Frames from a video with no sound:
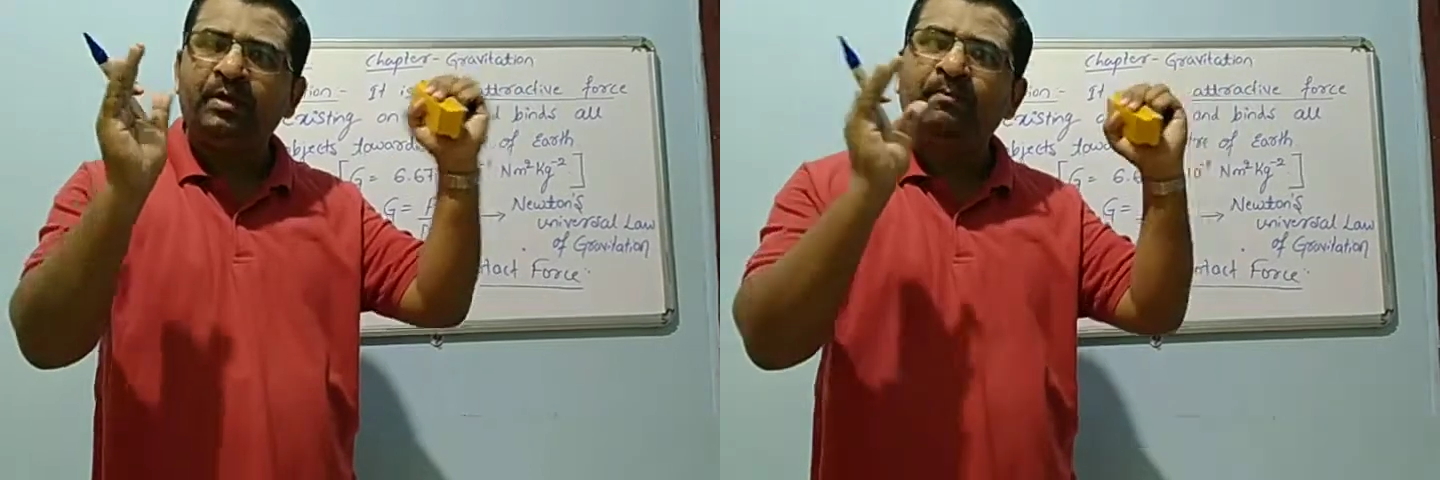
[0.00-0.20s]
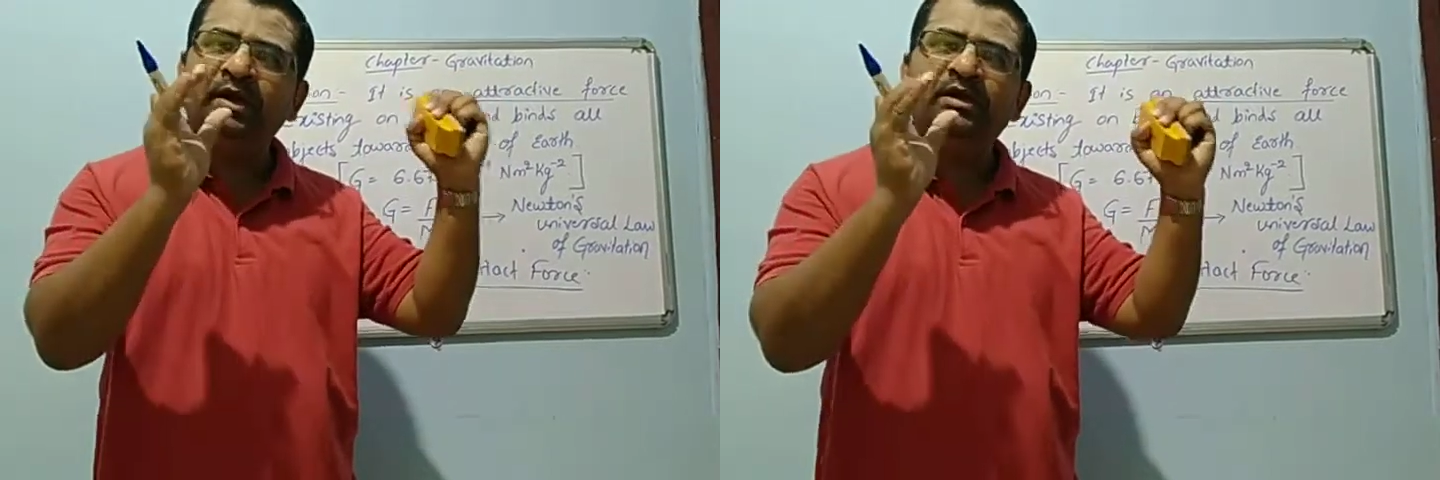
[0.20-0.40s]

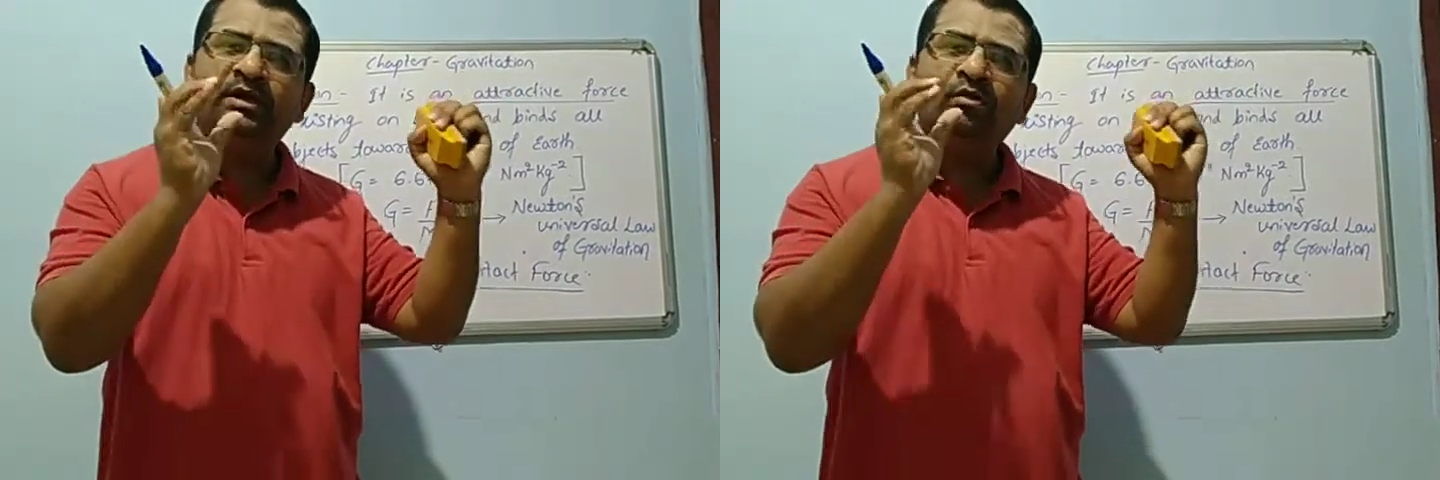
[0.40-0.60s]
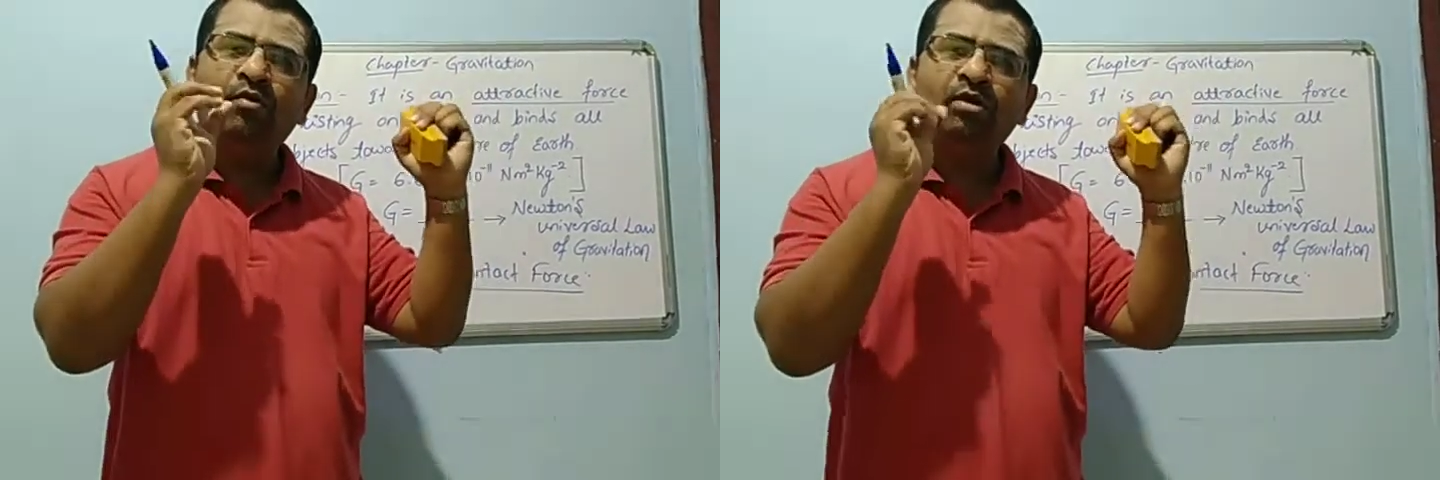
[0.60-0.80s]

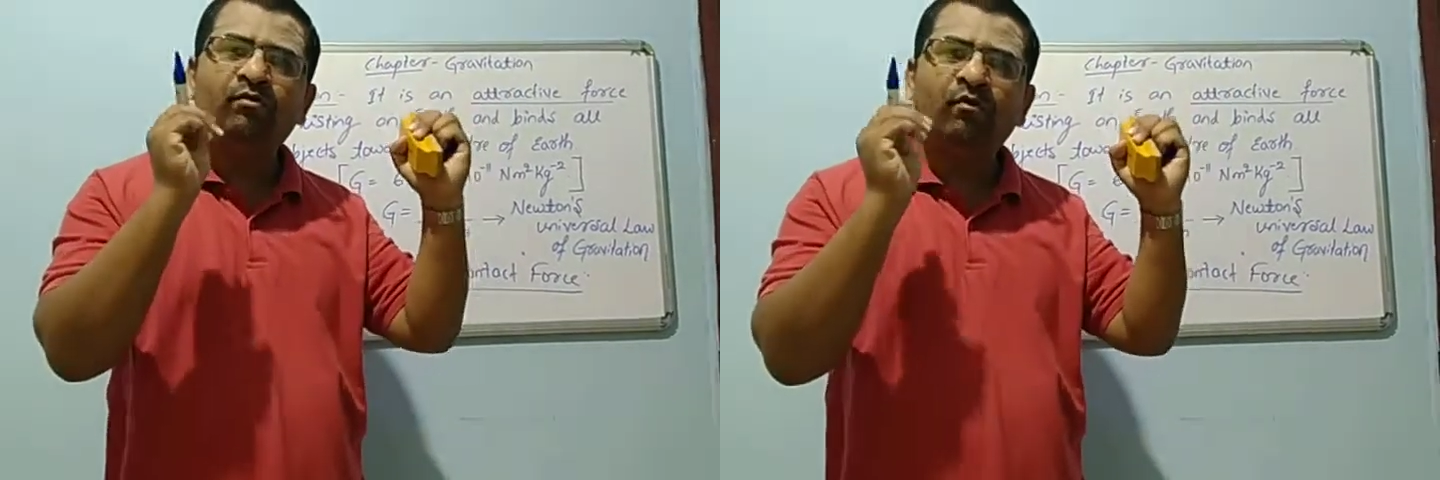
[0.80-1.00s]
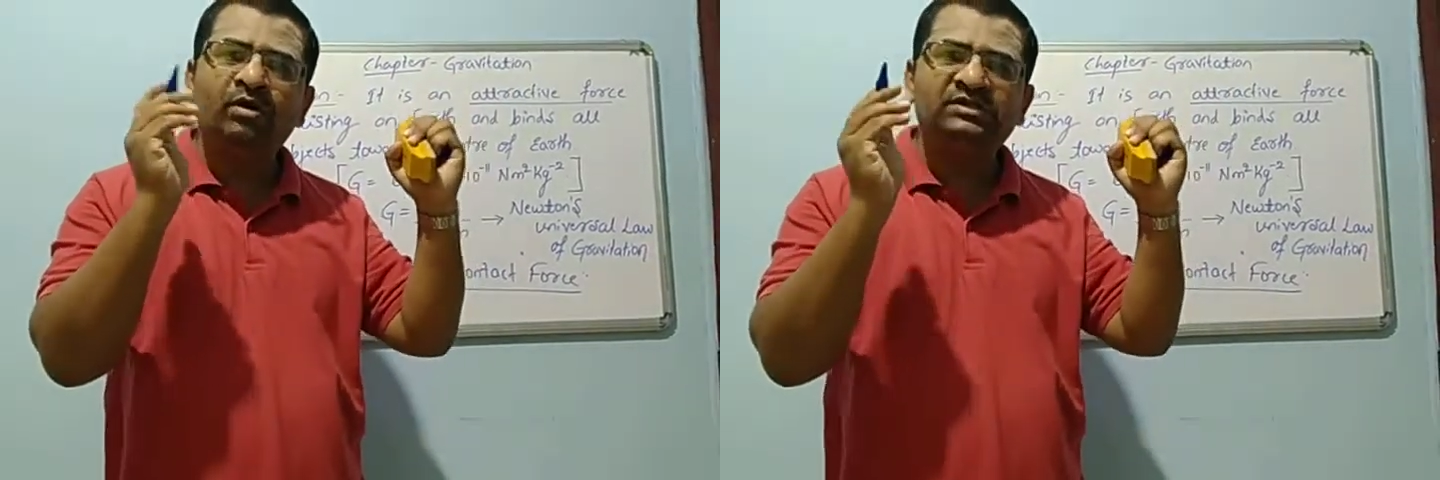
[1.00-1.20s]
But
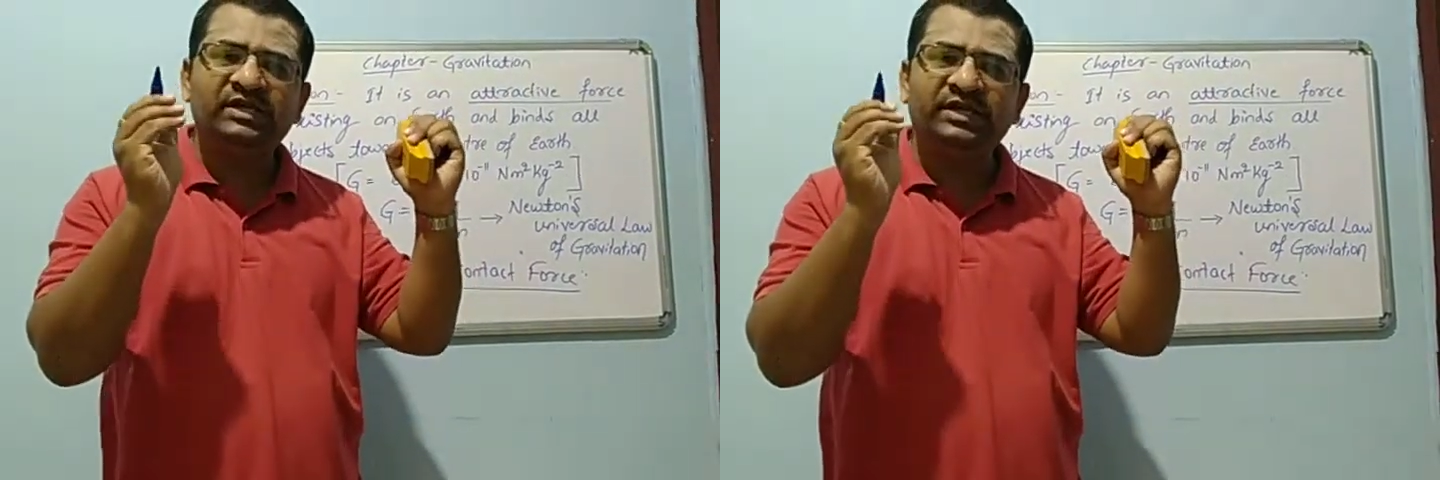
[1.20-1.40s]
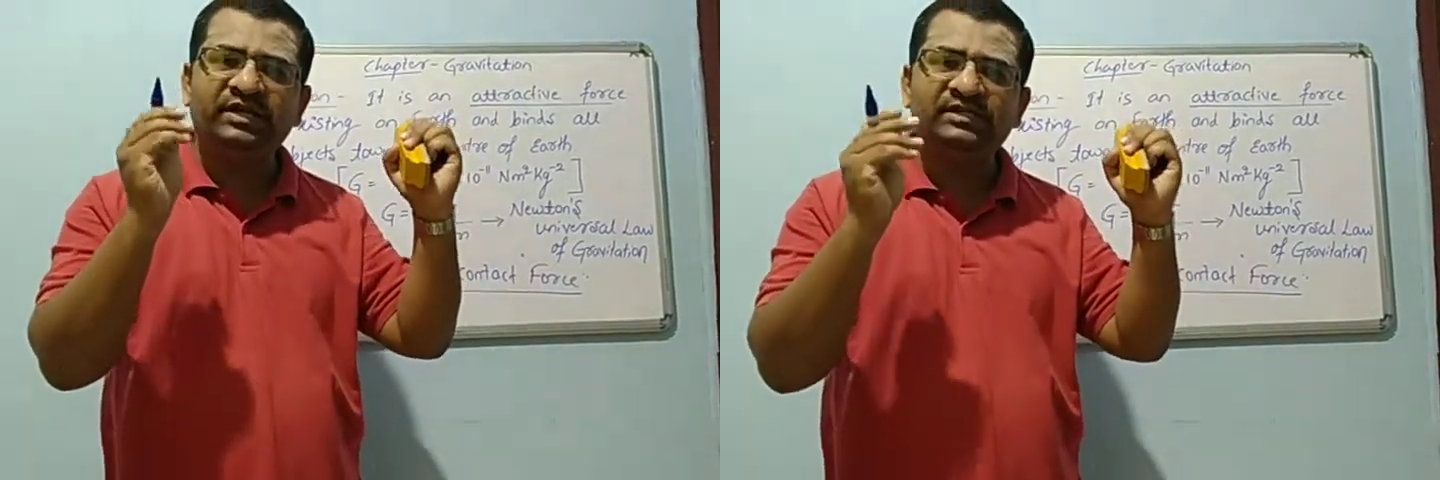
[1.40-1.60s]
what
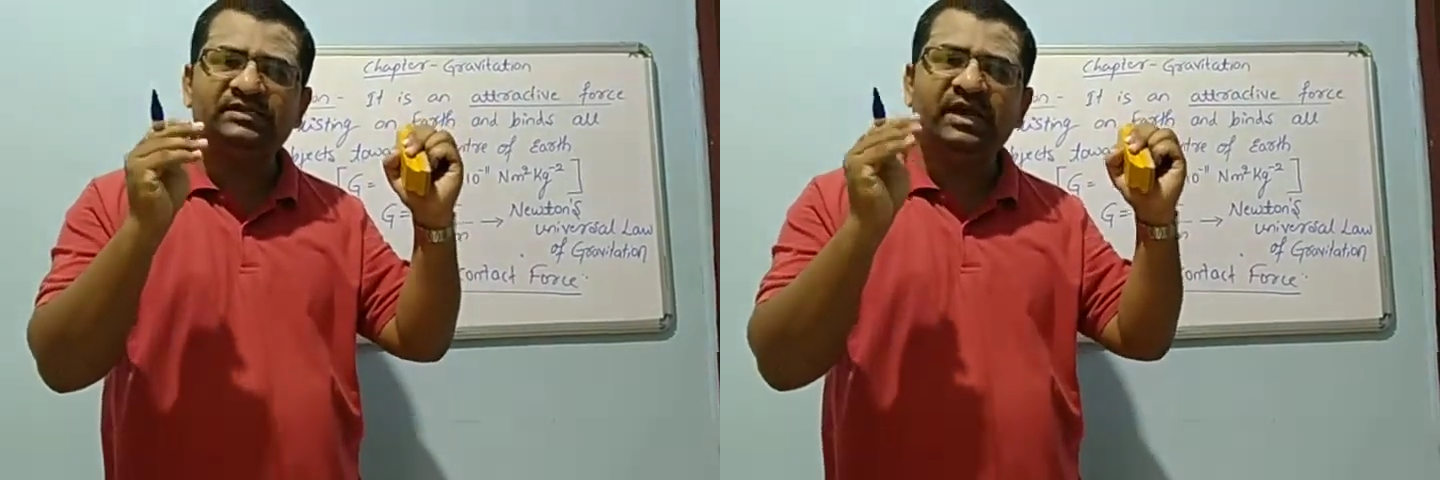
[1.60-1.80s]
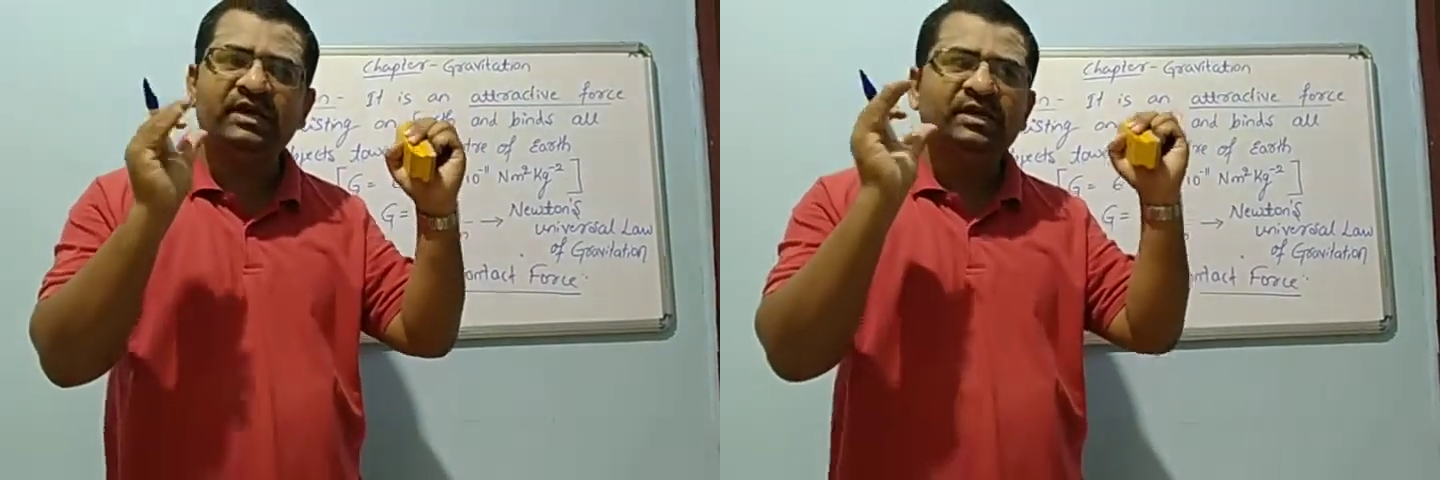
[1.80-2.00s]
said it is
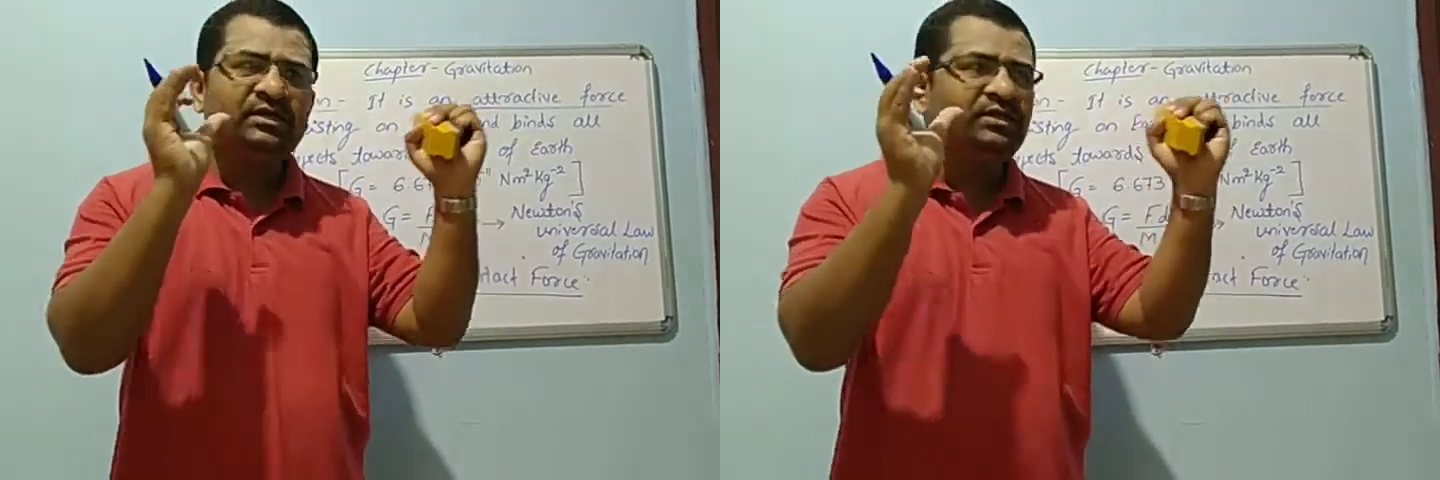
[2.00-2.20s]
that